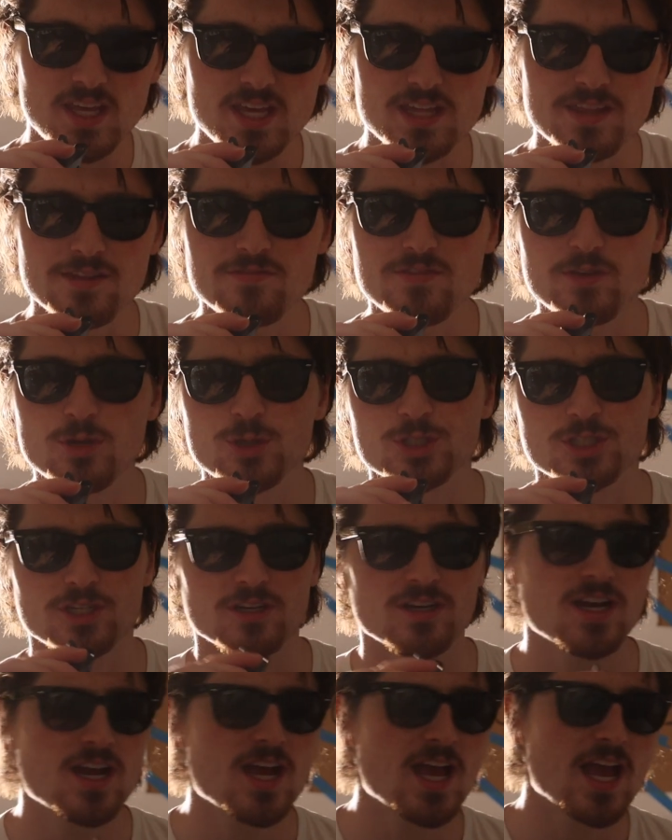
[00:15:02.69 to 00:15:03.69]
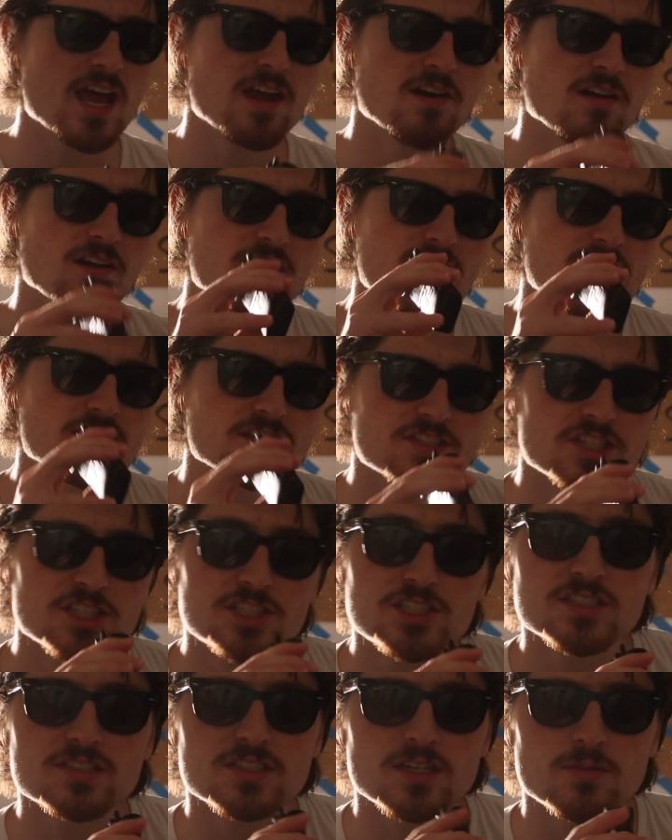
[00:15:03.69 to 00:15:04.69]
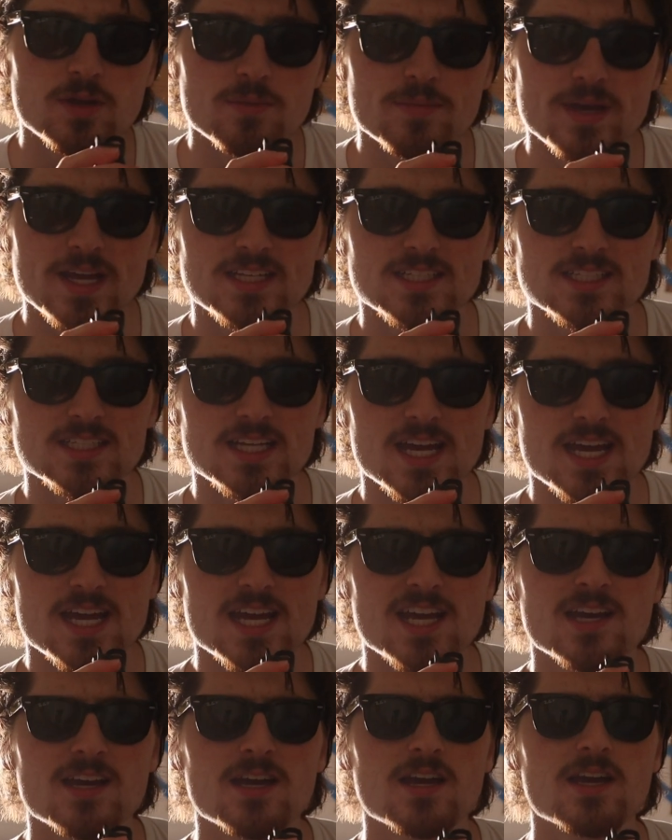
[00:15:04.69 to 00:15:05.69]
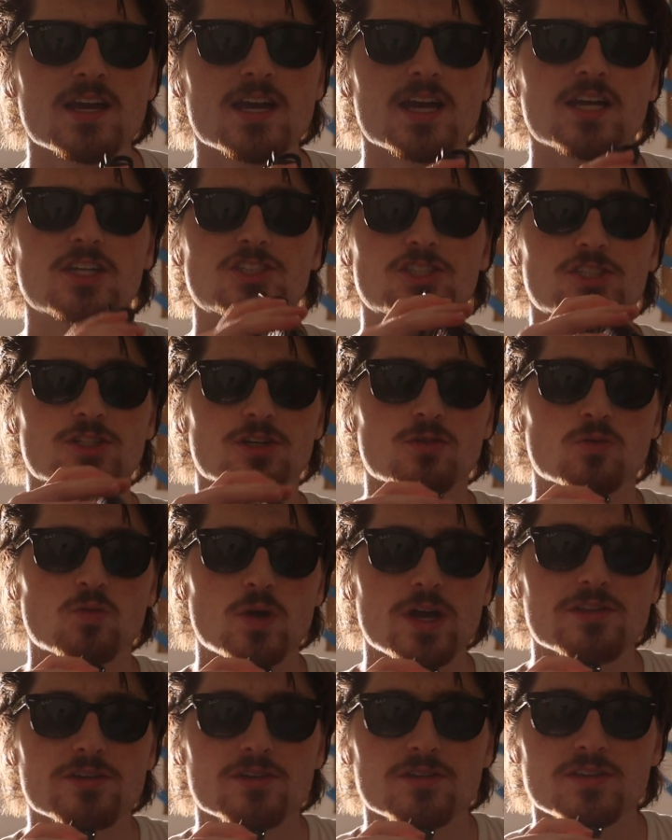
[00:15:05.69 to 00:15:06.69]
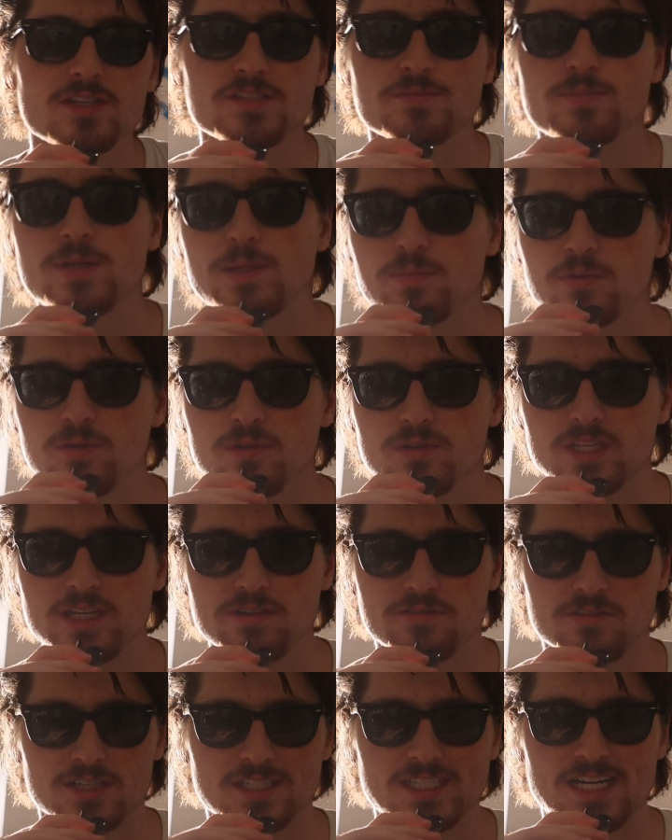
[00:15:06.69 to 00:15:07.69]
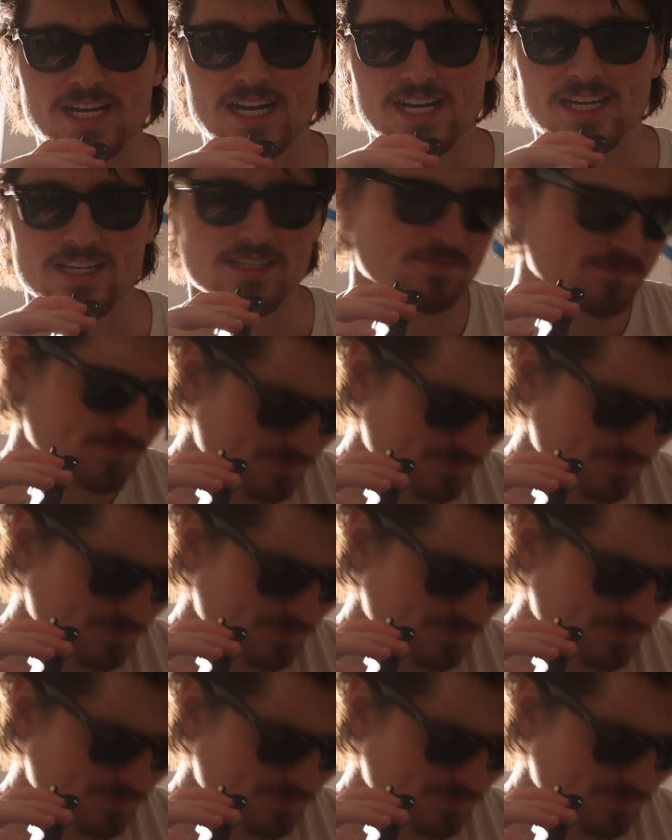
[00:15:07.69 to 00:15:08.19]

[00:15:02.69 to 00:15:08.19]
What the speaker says: and the future. And the decisions that we make today ensure whether these people live or die.